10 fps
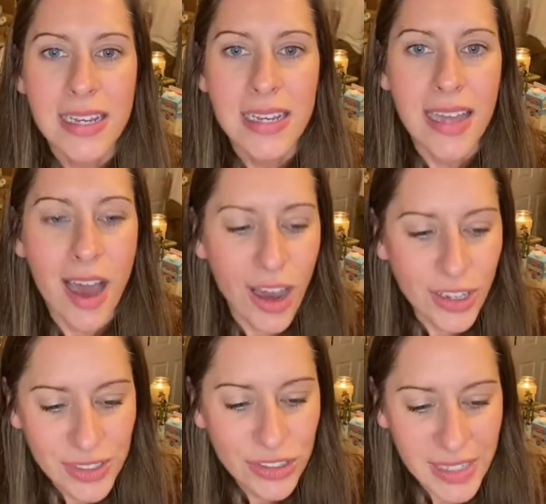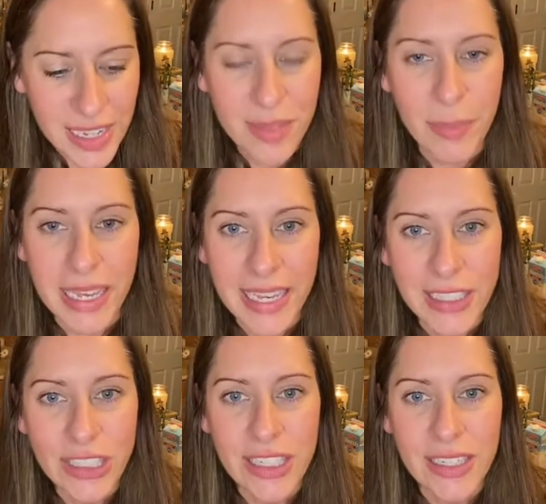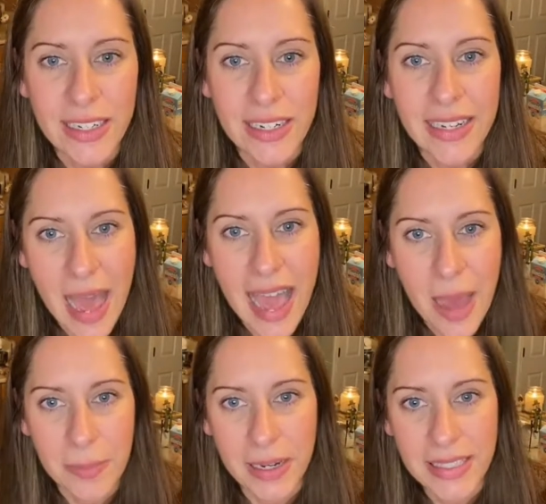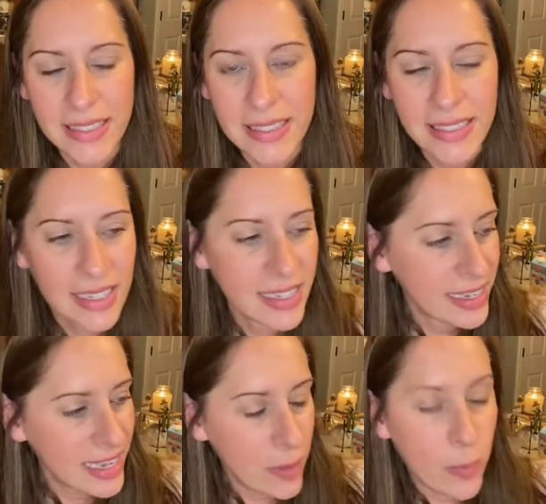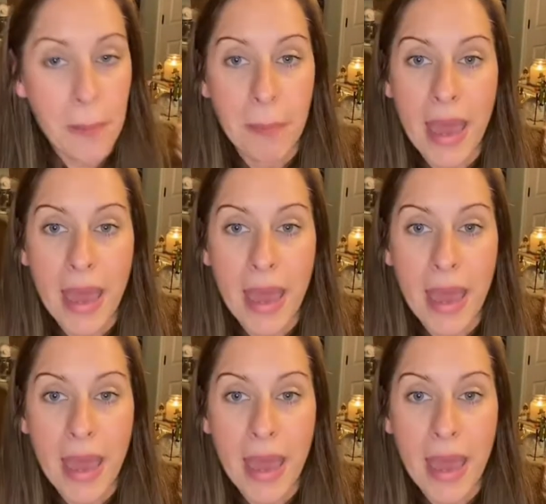Underneath my kitchen cabinets. It went back